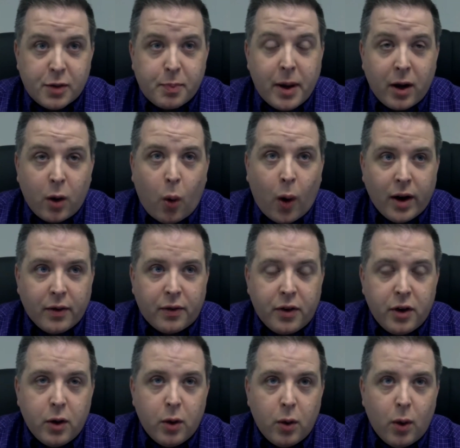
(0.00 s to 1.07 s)
There's been quite a
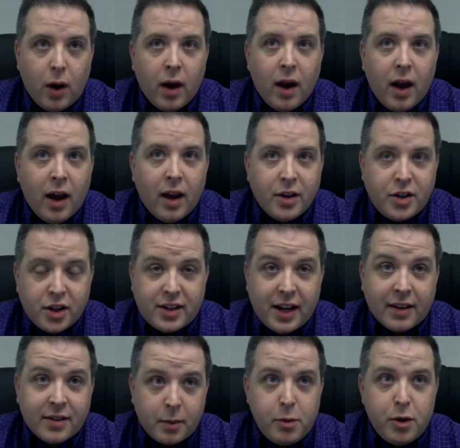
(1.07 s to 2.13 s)
few.
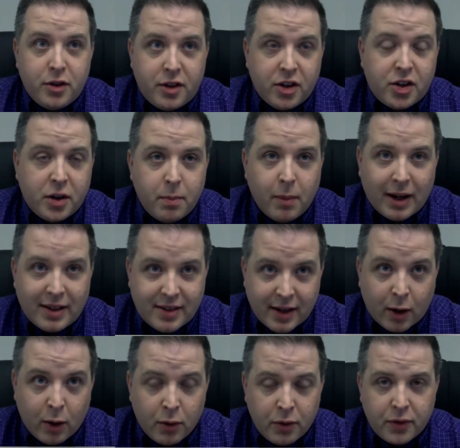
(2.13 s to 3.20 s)
Just as a musician
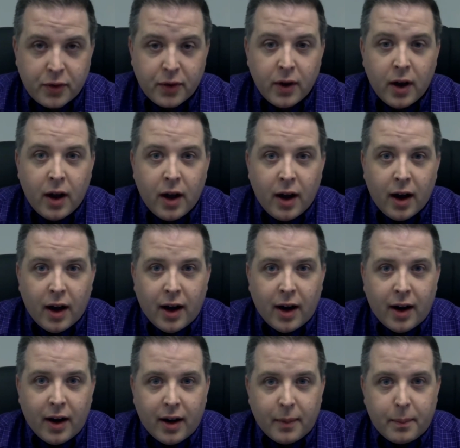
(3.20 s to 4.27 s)
myself,
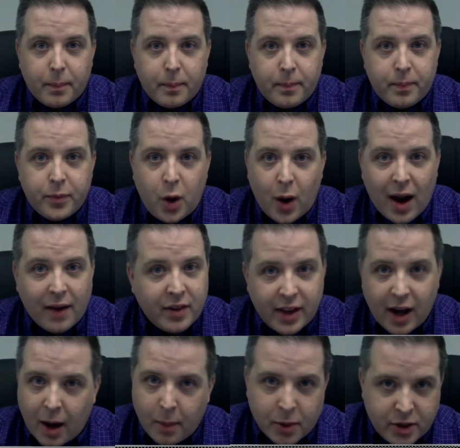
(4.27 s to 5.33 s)

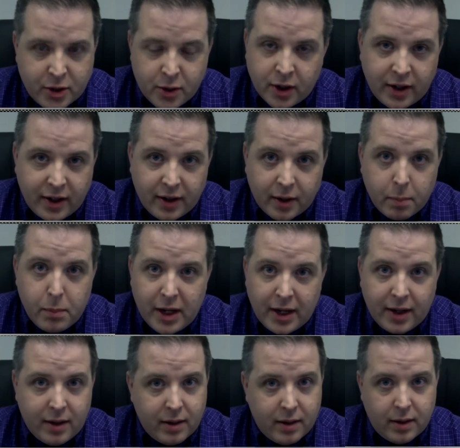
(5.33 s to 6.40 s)
having the opportunity to
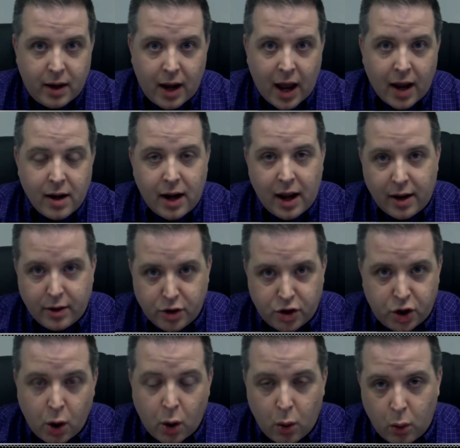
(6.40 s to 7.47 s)
meet
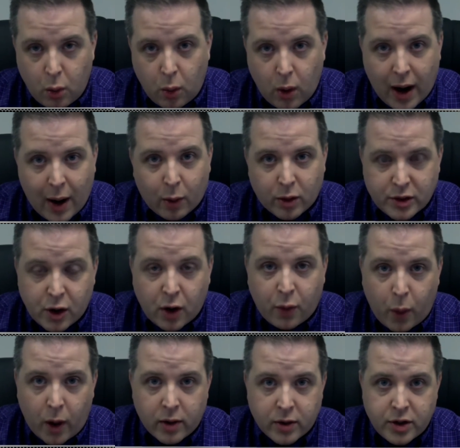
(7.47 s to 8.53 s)
and show our
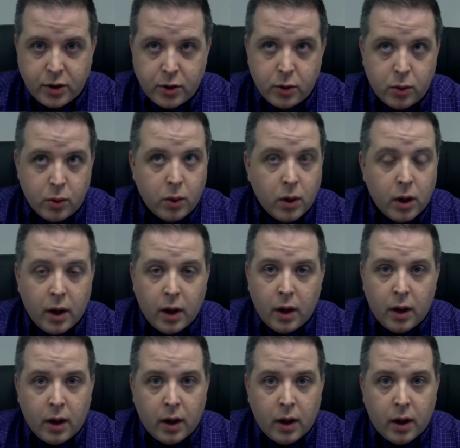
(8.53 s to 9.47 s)
software to